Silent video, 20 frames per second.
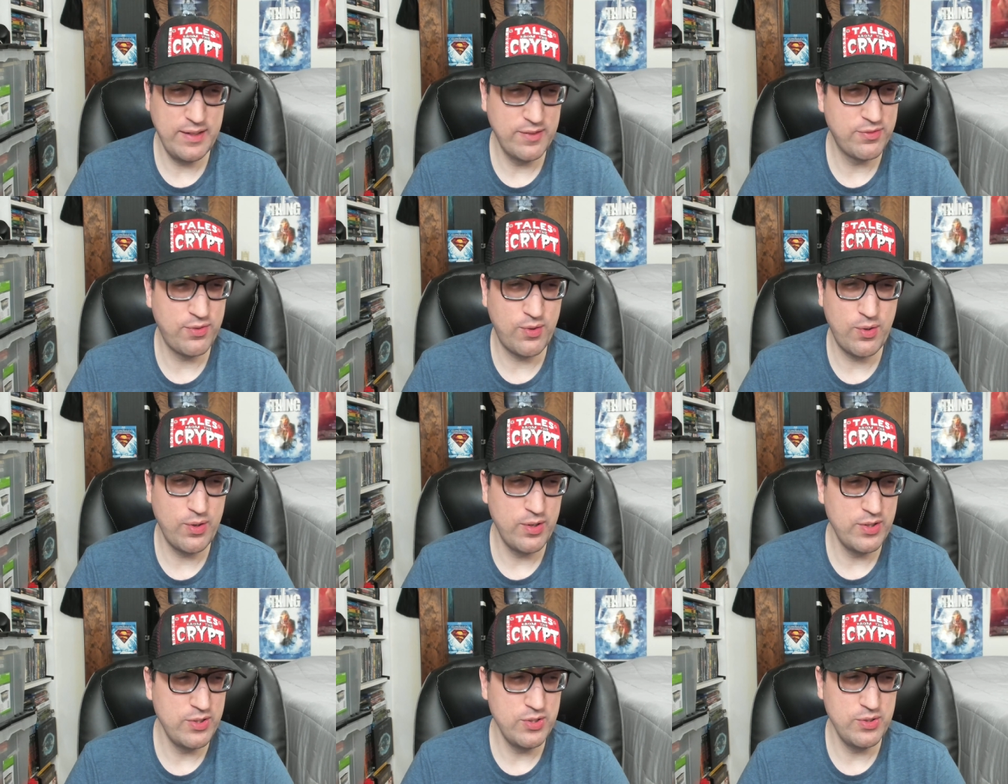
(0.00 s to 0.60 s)

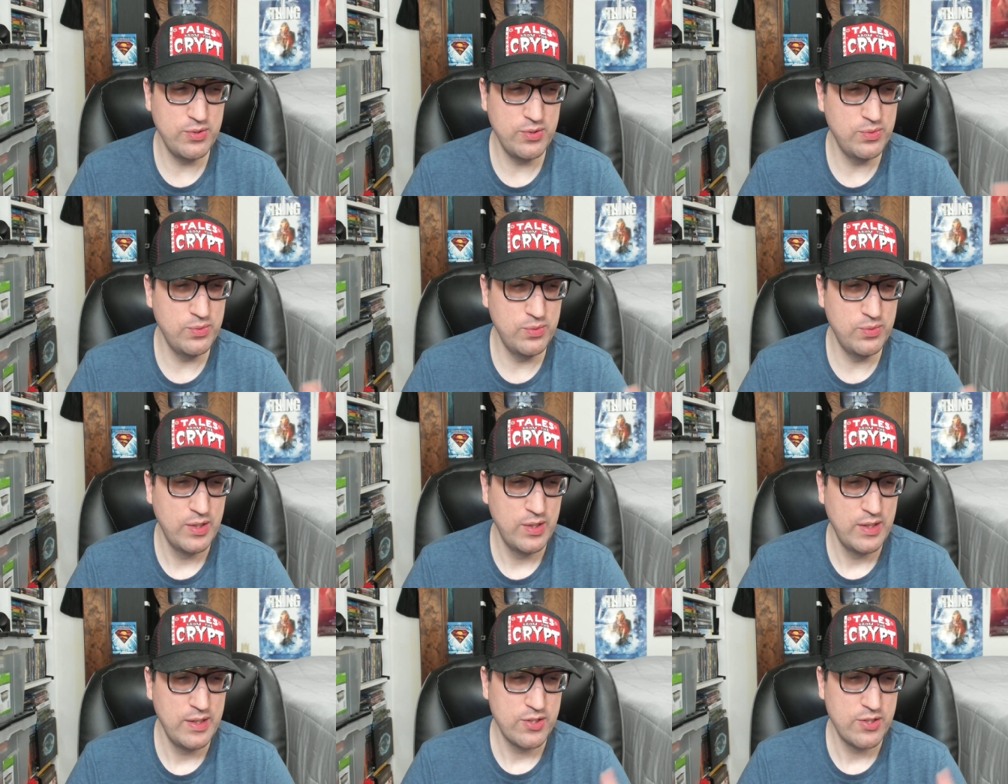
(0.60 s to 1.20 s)
for a new
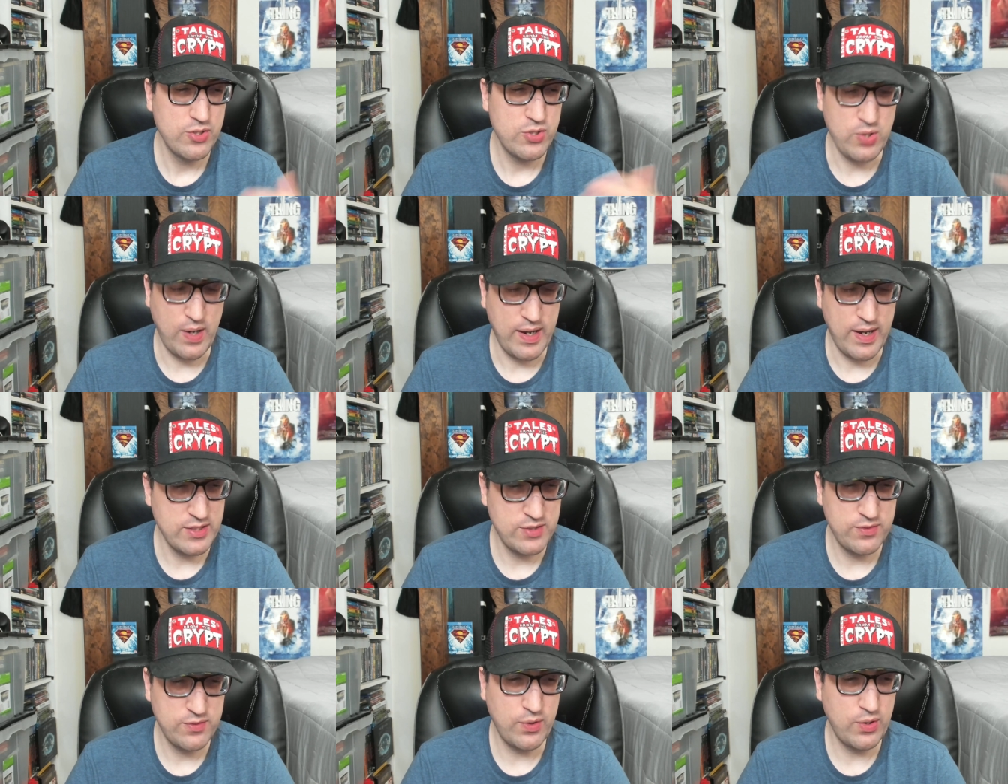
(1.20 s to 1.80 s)

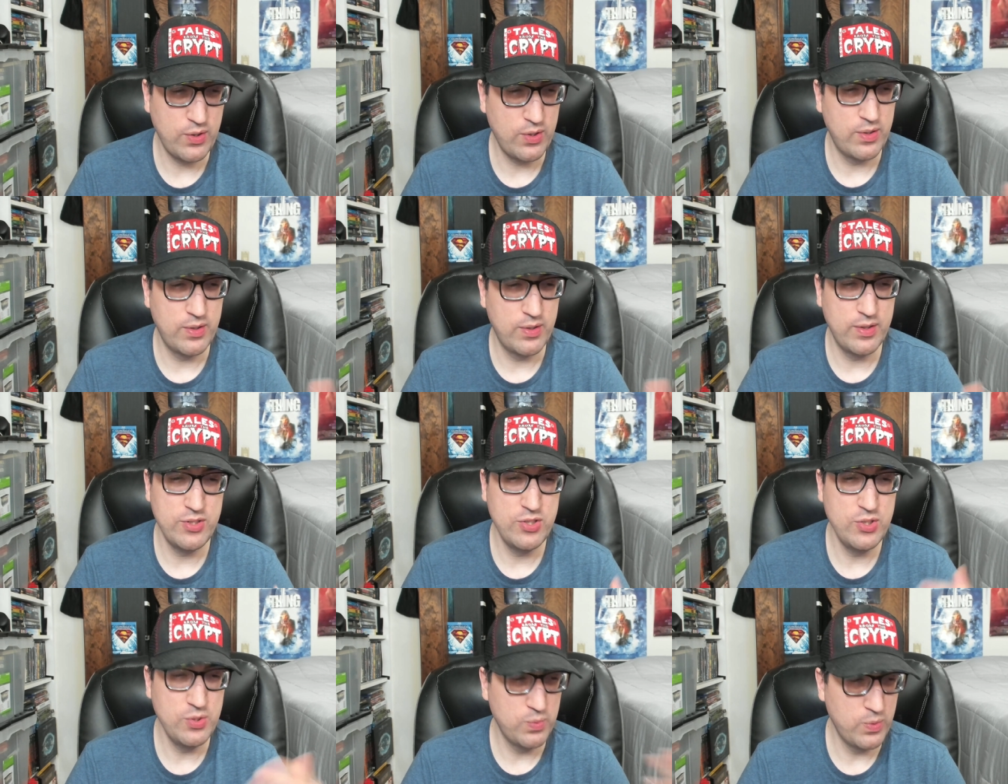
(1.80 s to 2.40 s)
transfer
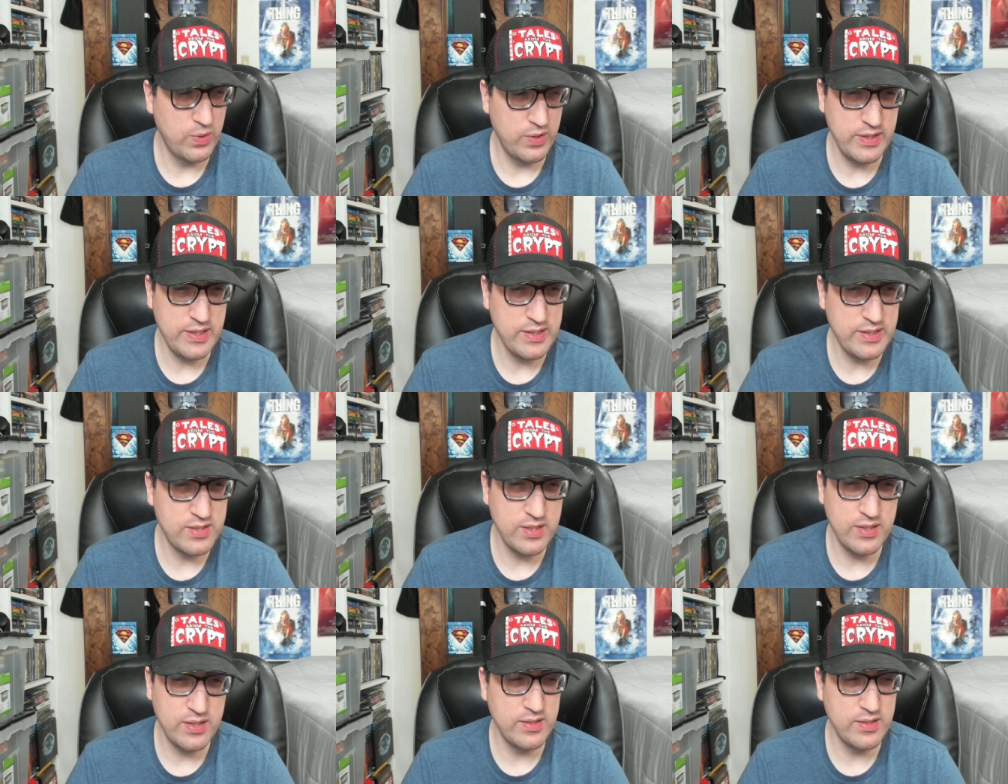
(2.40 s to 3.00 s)
and new
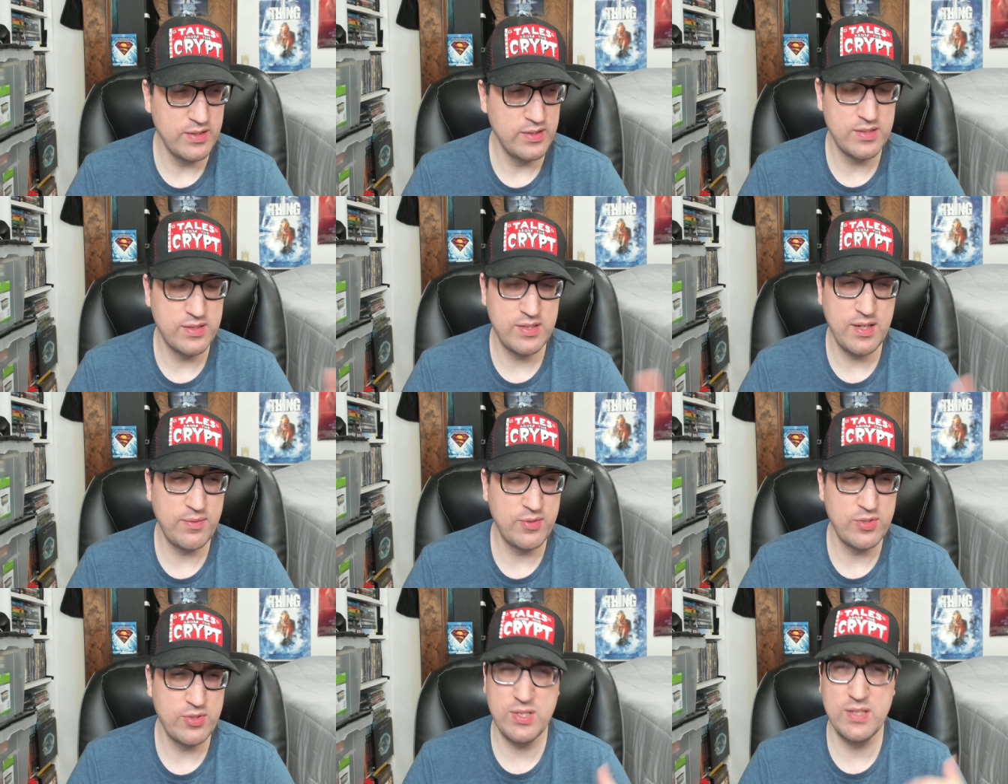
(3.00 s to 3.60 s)
releases
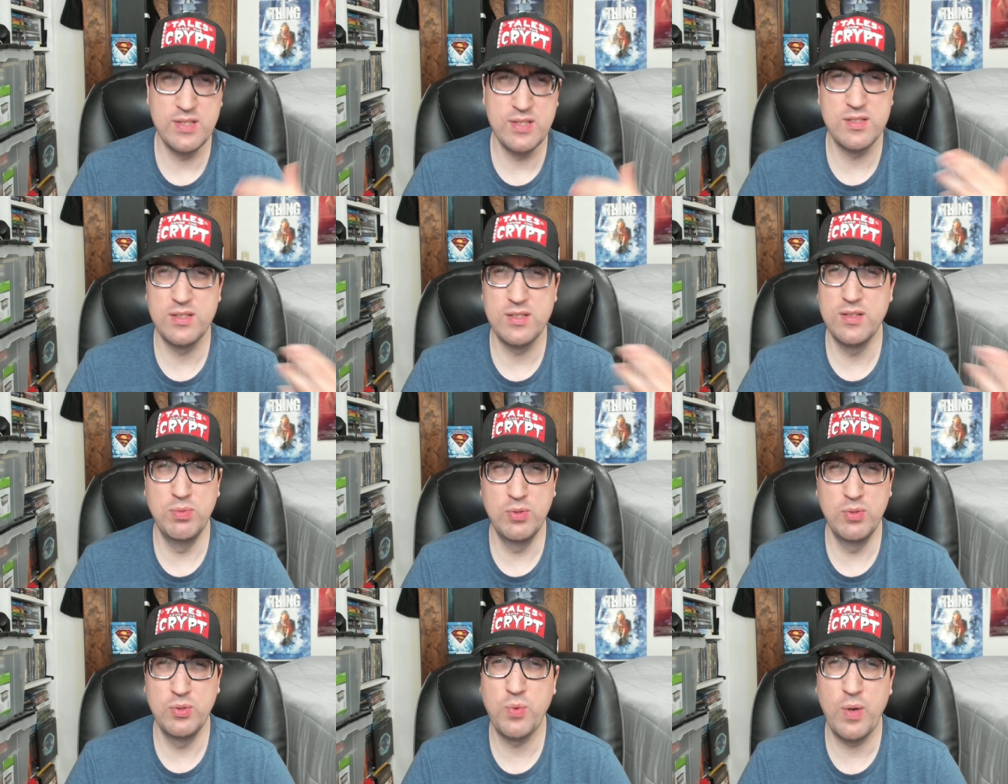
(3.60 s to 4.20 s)
ever since the
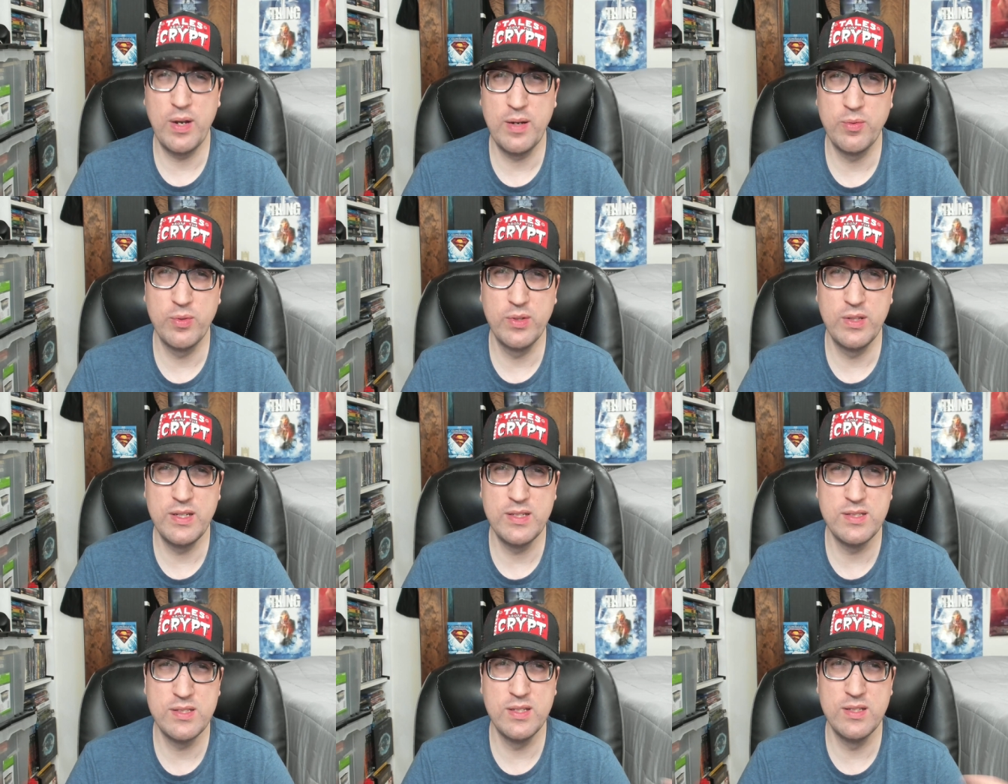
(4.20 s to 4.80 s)
Blu-ray
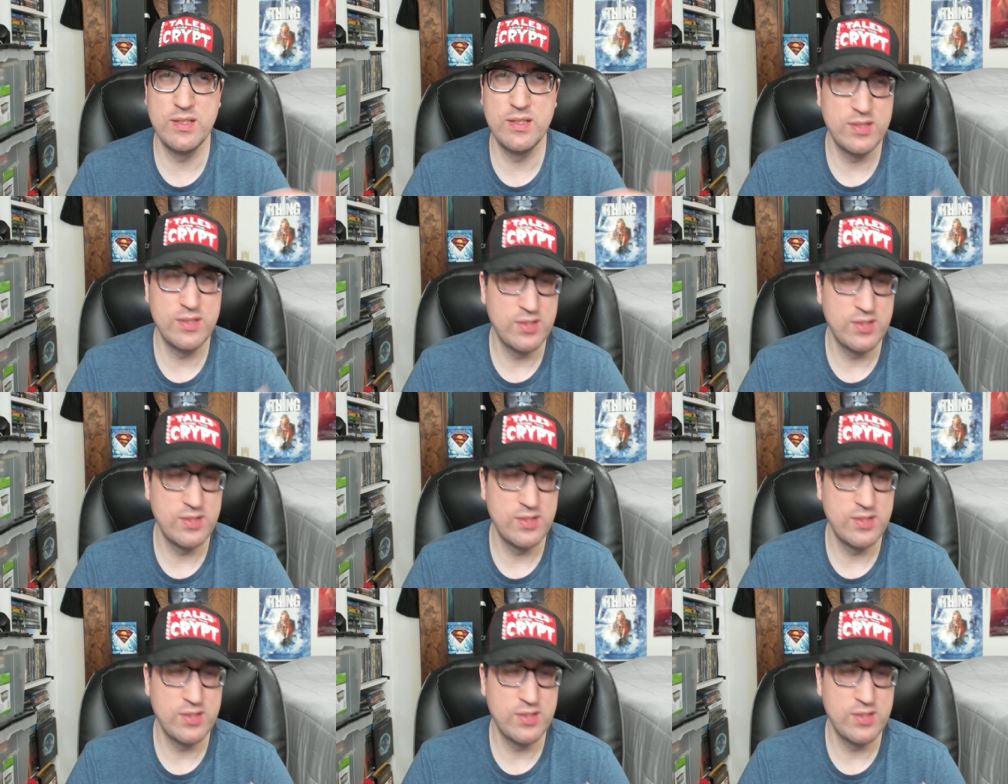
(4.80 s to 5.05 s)
releases.